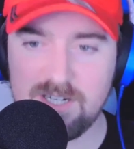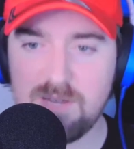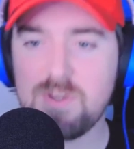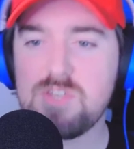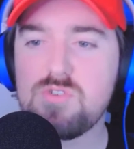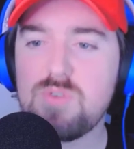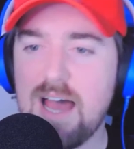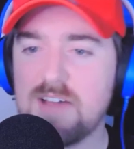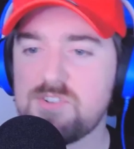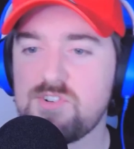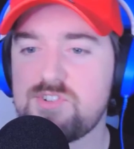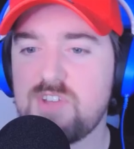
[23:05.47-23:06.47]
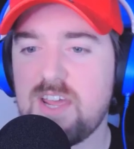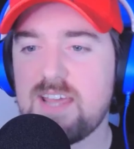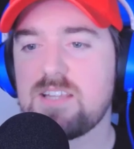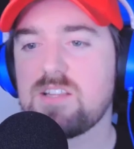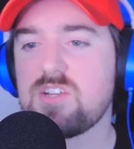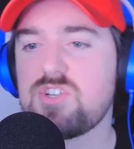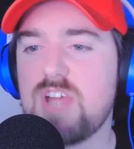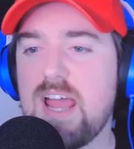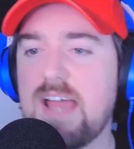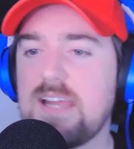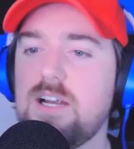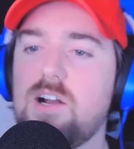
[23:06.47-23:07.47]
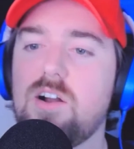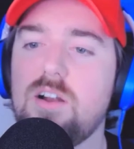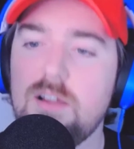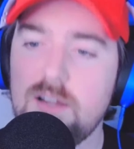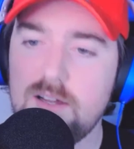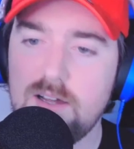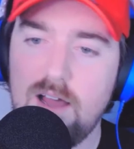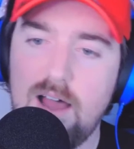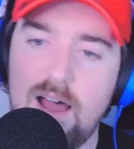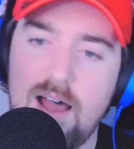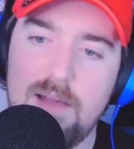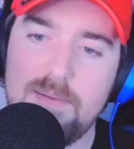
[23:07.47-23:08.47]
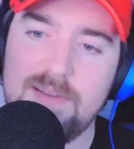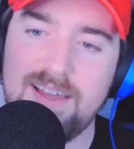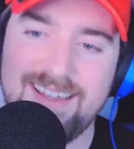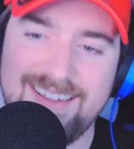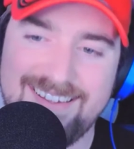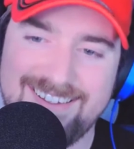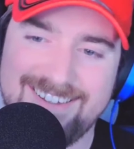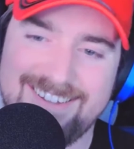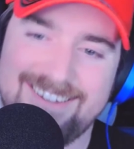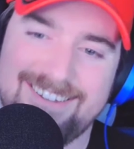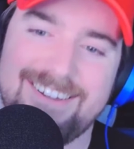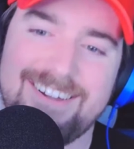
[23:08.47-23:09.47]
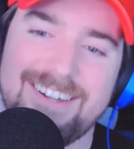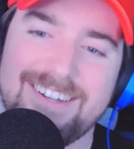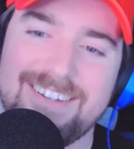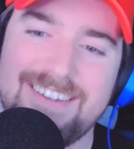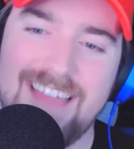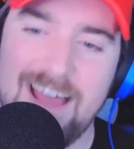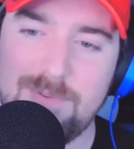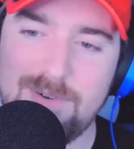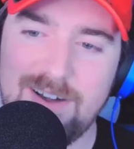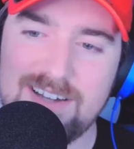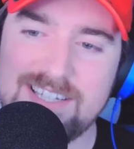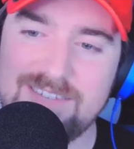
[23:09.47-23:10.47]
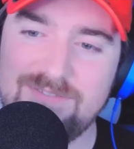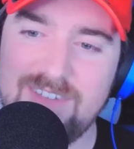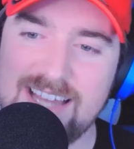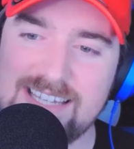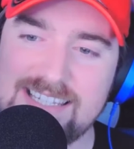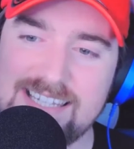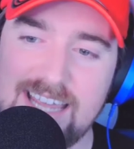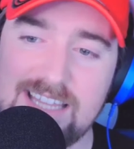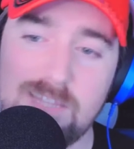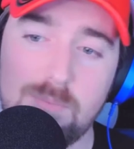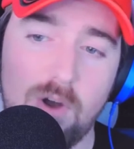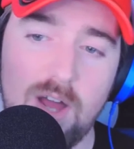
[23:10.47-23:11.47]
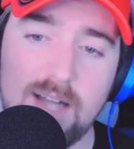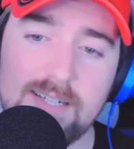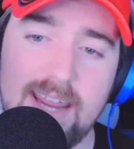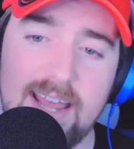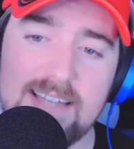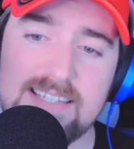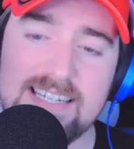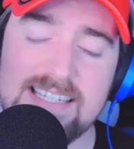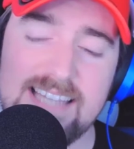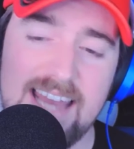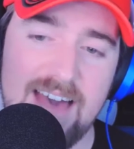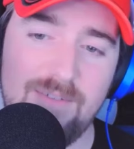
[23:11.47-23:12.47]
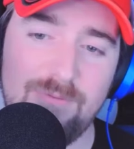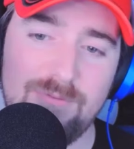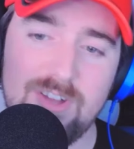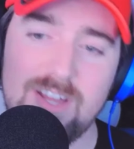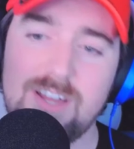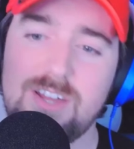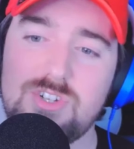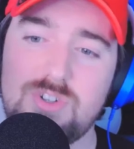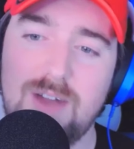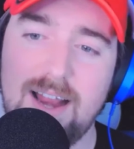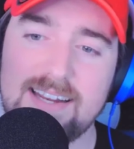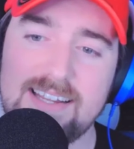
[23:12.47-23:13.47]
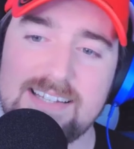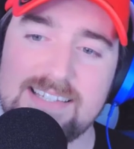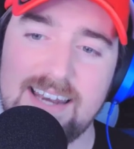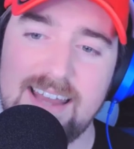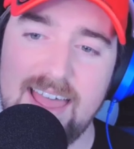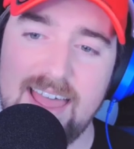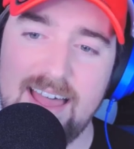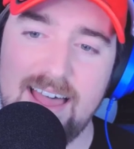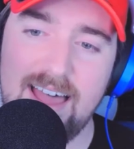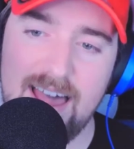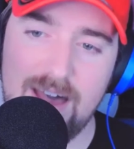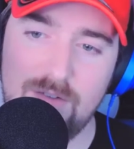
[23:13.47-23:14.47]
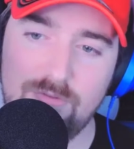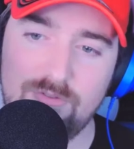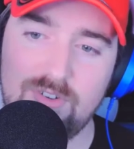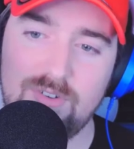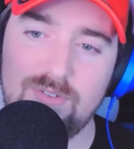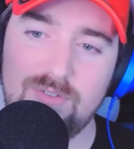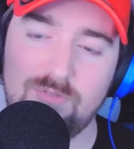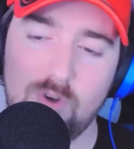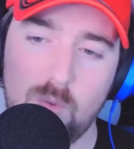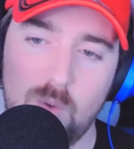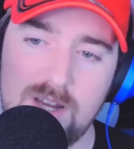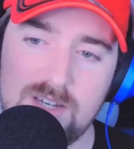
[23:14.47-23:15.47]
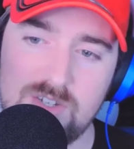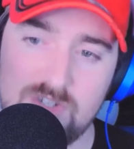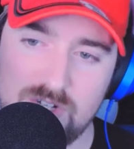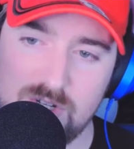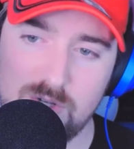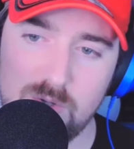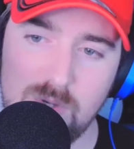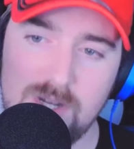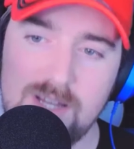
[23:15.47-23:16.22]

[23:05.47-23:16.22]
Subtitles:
what you guys are saying in the chat here. Napa Racing fans saying the broadcast gets an F, track gets an F for 1 and 2,